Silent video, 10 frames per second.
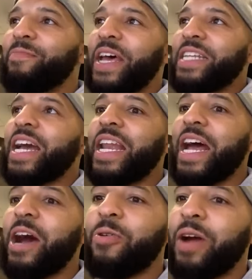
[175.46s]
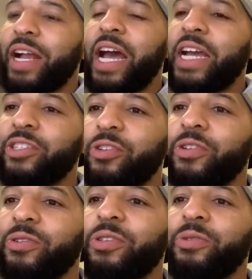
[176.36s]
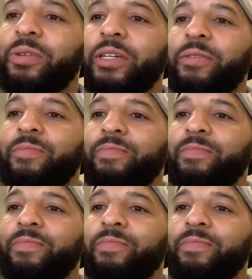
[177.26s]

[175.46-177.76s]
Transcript: that's kind of how I got introduced to it.